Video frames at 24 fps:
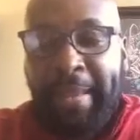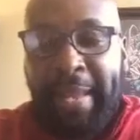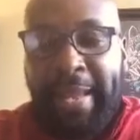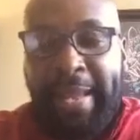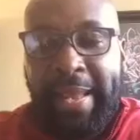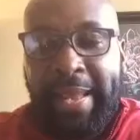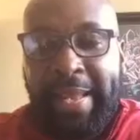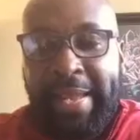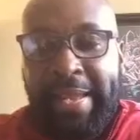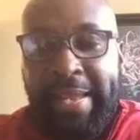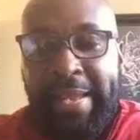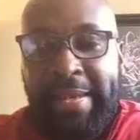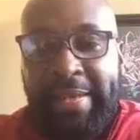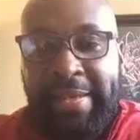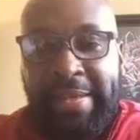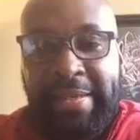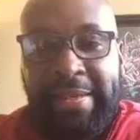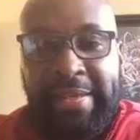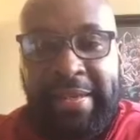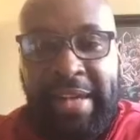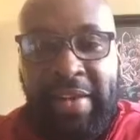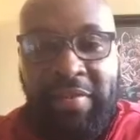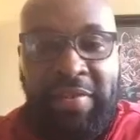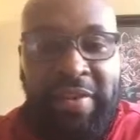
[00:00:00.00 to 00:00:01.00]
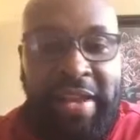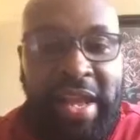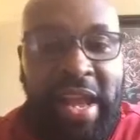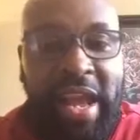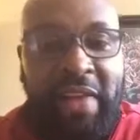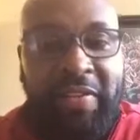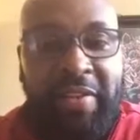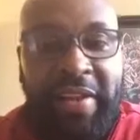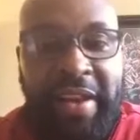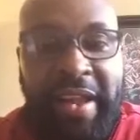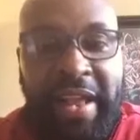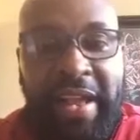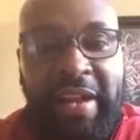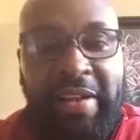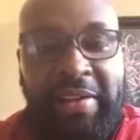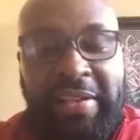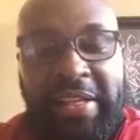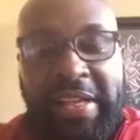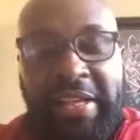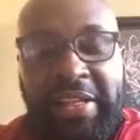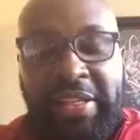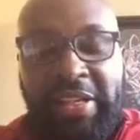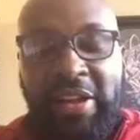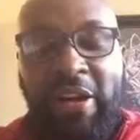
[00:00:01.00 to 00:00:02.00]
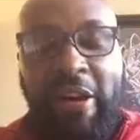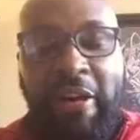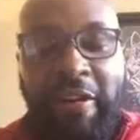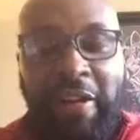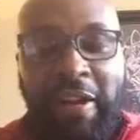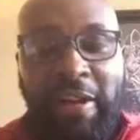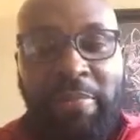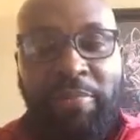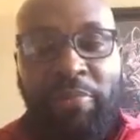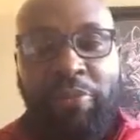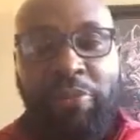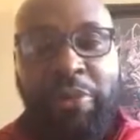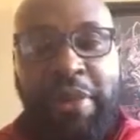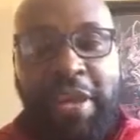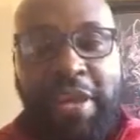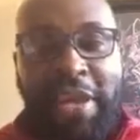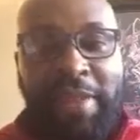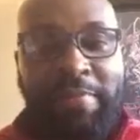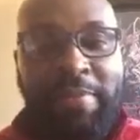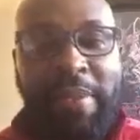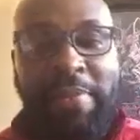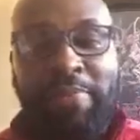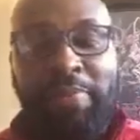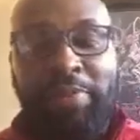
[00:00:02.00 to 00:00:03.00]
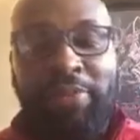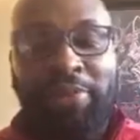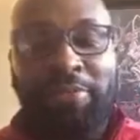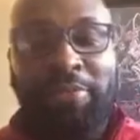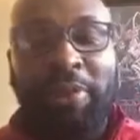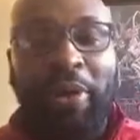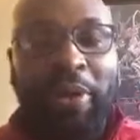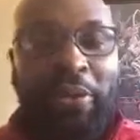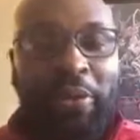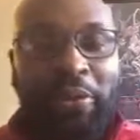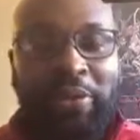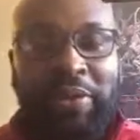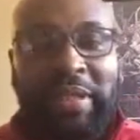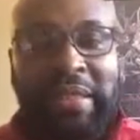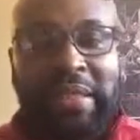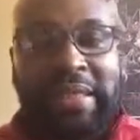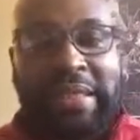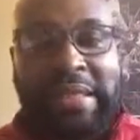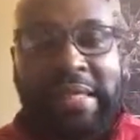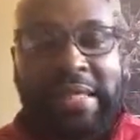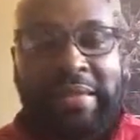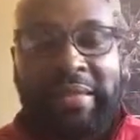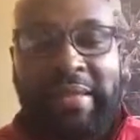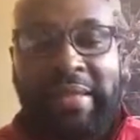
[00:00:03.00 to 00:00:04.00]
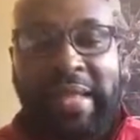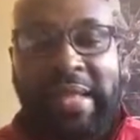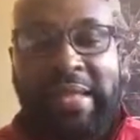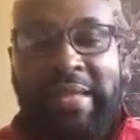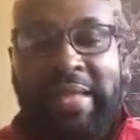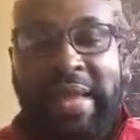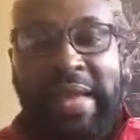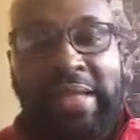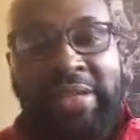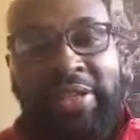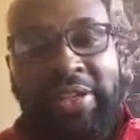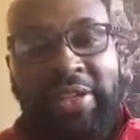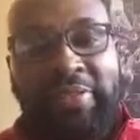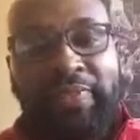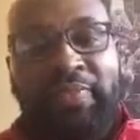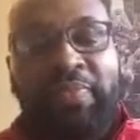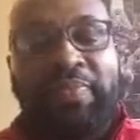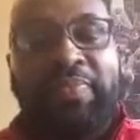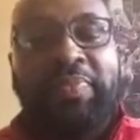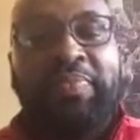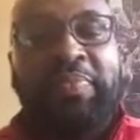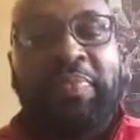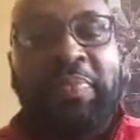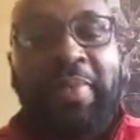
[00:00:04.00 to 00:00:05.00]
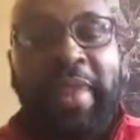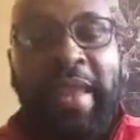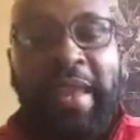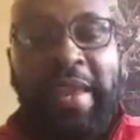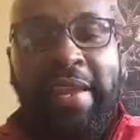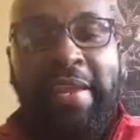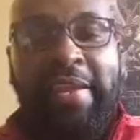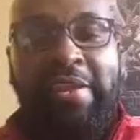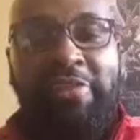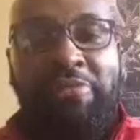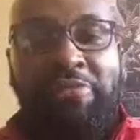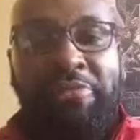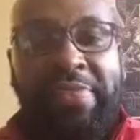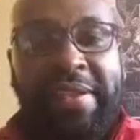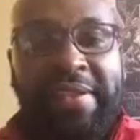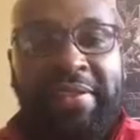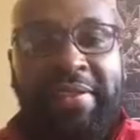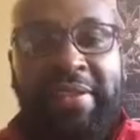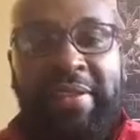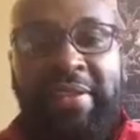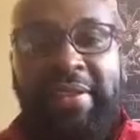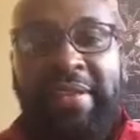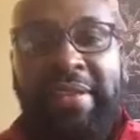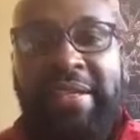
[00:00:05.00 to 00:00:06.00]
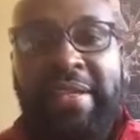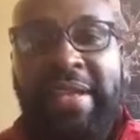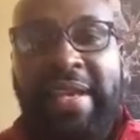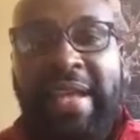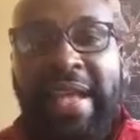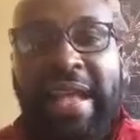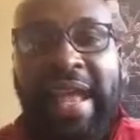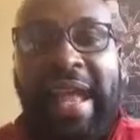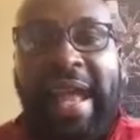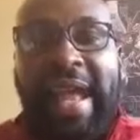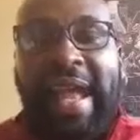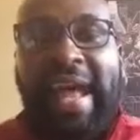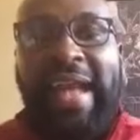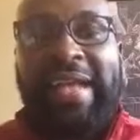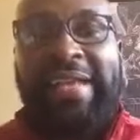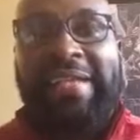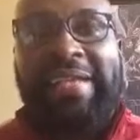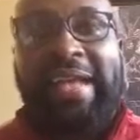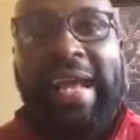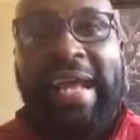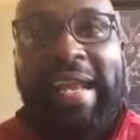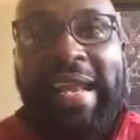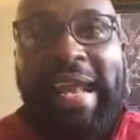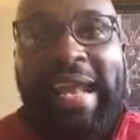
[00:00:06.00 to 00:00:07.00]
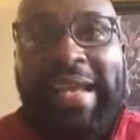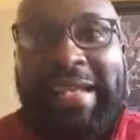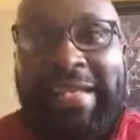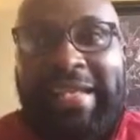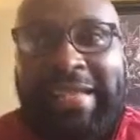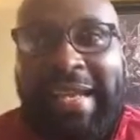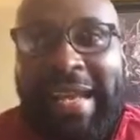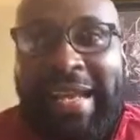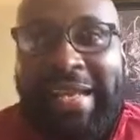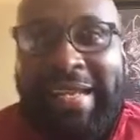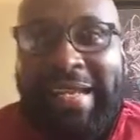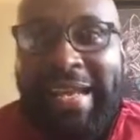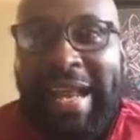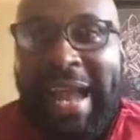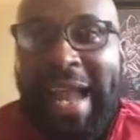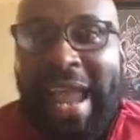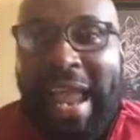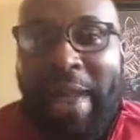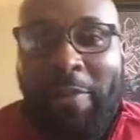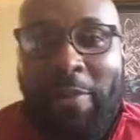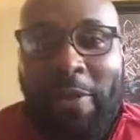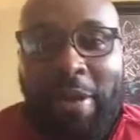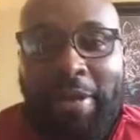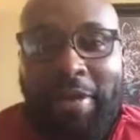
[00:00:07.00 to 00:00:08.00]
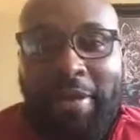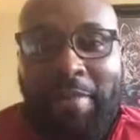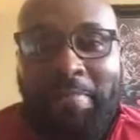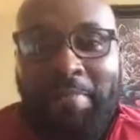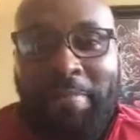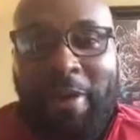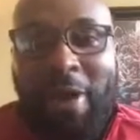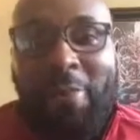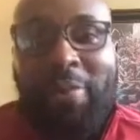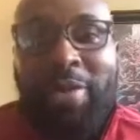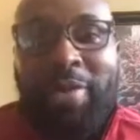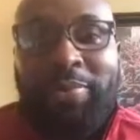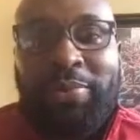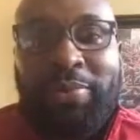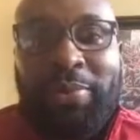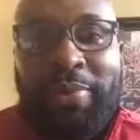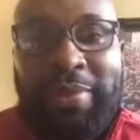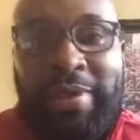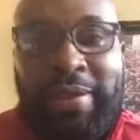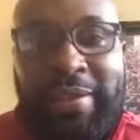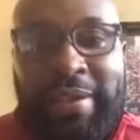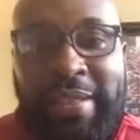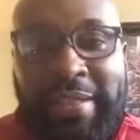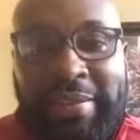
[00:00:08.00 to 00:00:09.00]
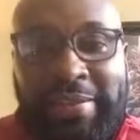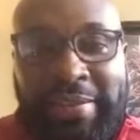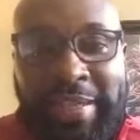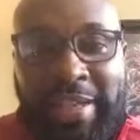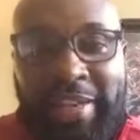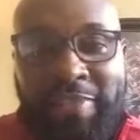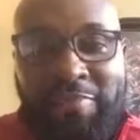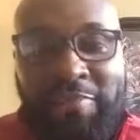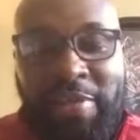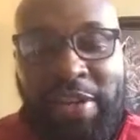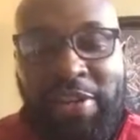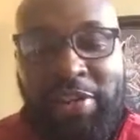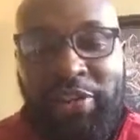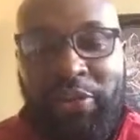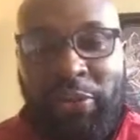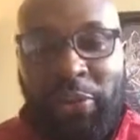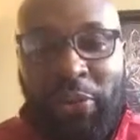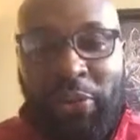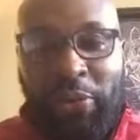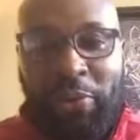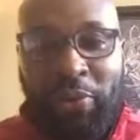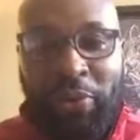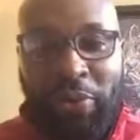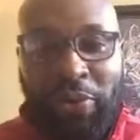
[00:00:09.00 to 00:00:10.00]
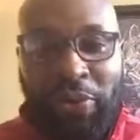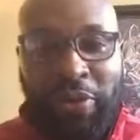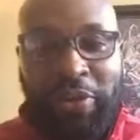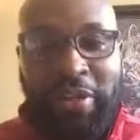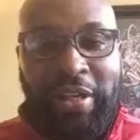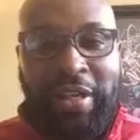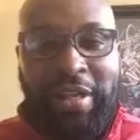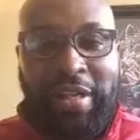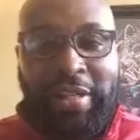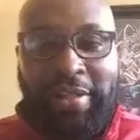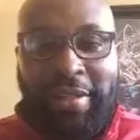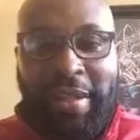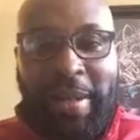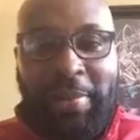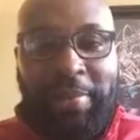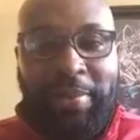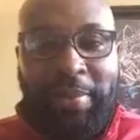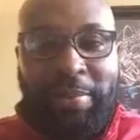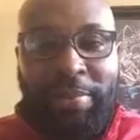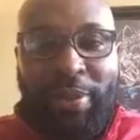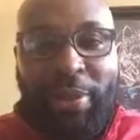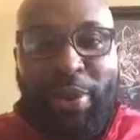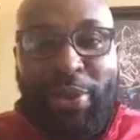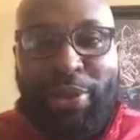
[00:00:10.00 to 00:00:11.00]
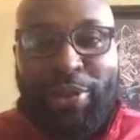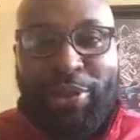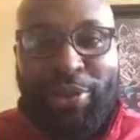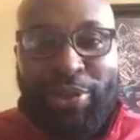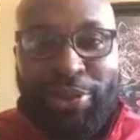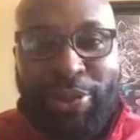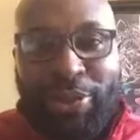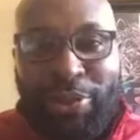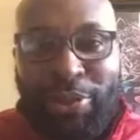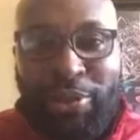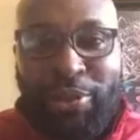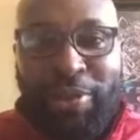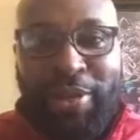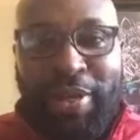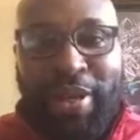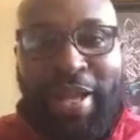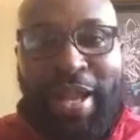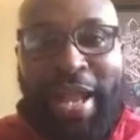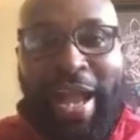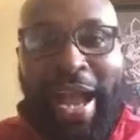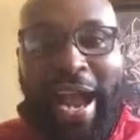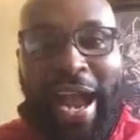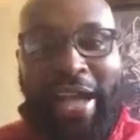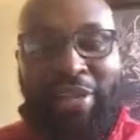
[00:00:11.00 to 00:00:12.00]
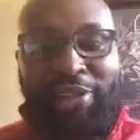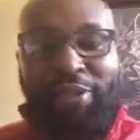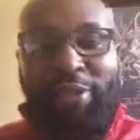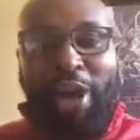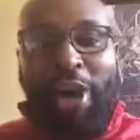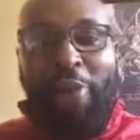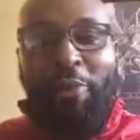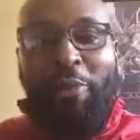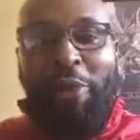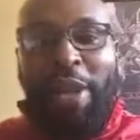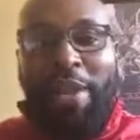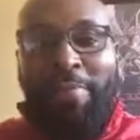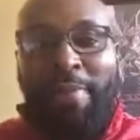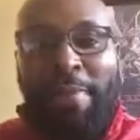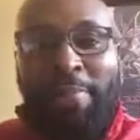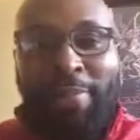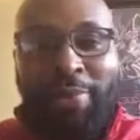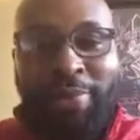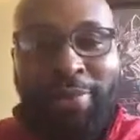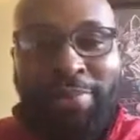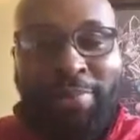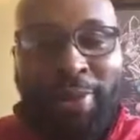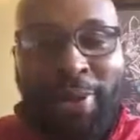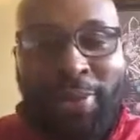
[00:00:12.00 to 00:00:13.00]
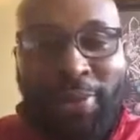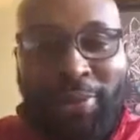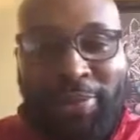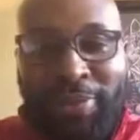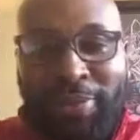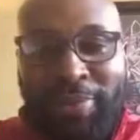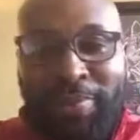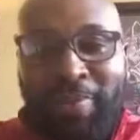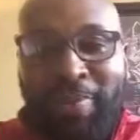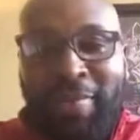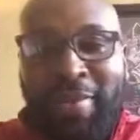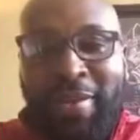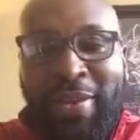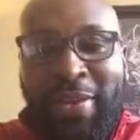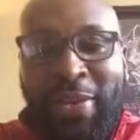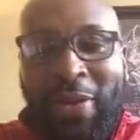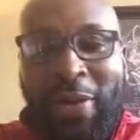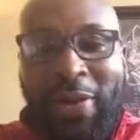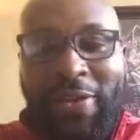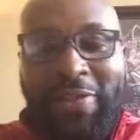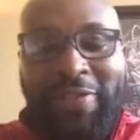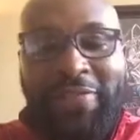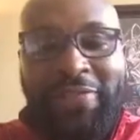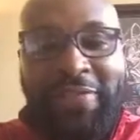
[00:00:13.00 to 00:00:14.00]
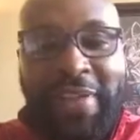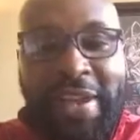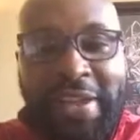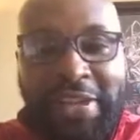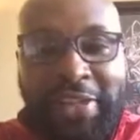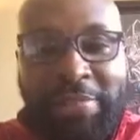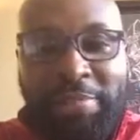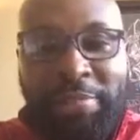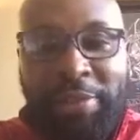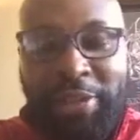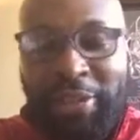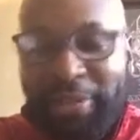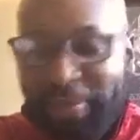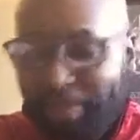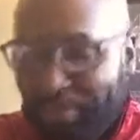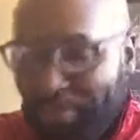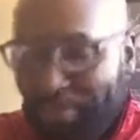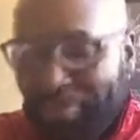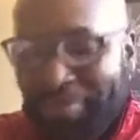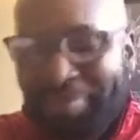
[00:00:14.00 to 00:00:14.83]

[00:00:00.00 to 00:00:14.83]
And every now and then I'll get caught up reading people's posts and things of that nature. And here recently, I had one of them moments where instead of me doing work that I'm supposed to do, I started reading people's posts on Facebook.